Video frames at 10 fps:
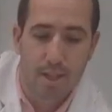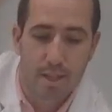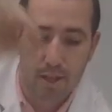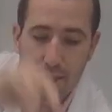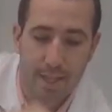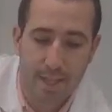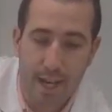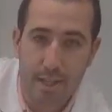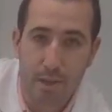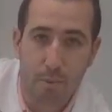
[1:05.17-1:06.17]
so in this
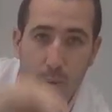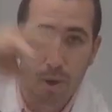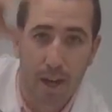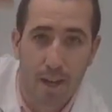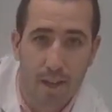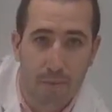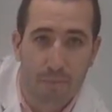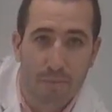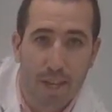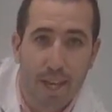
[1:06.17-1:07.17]
case the water,
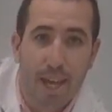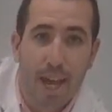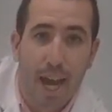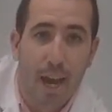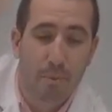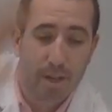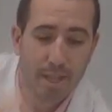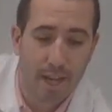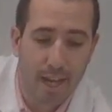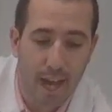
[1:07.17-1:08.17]
and what's
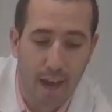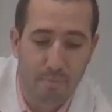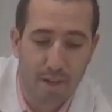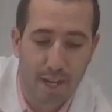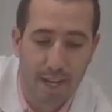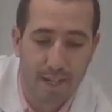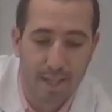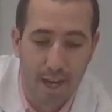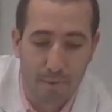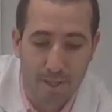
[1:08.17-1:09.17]
going to happen is
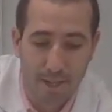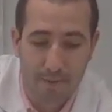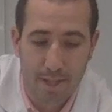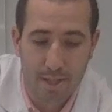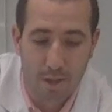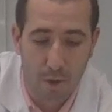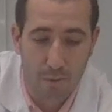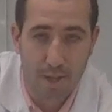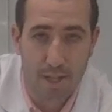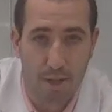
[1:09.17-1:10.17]
that whatever
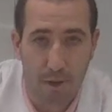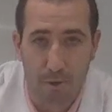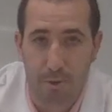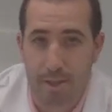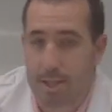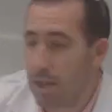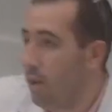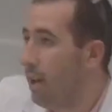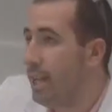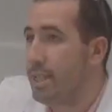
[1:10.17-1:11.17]
dissolved is going to
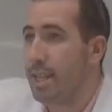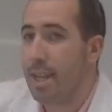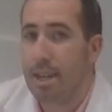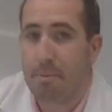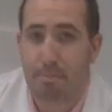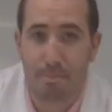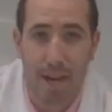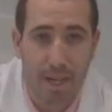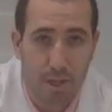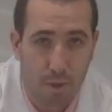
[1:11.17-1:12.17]
crystallize
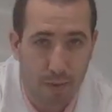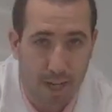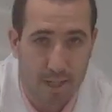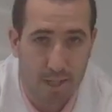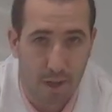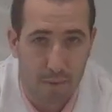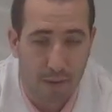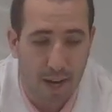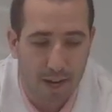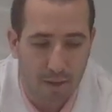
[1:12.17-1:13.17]
back to its solid
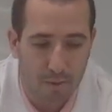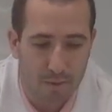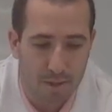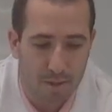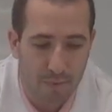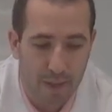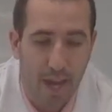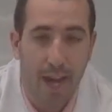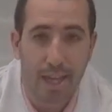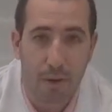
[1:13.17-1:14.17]
particles,
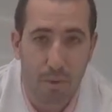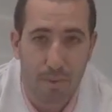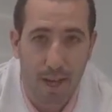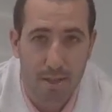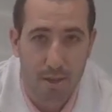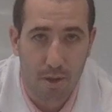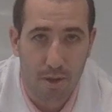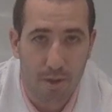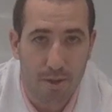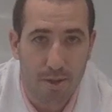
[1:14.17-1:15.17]
and that will be our
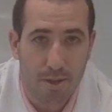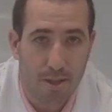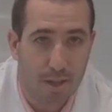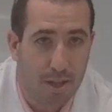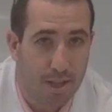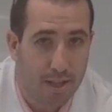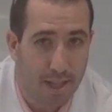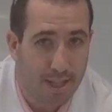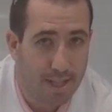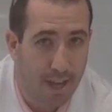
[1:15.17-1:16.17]
solute. So
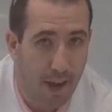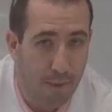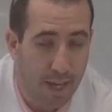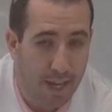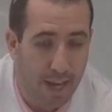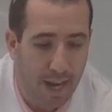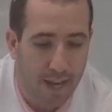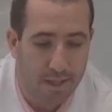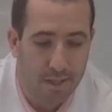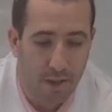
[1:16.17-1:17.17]
this is how we can get
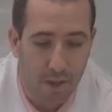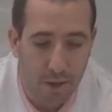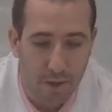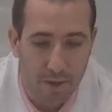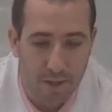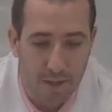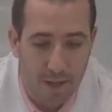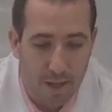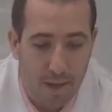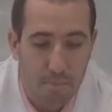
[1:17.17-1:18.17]
our solute
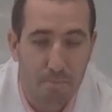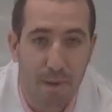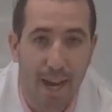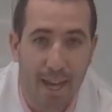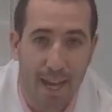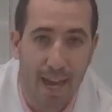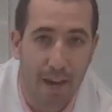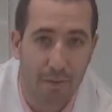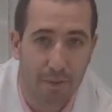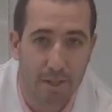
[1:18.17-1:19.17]
back
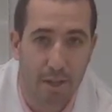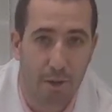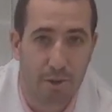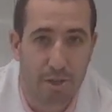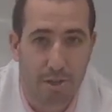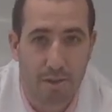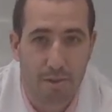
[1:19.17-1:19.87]
out of the solution.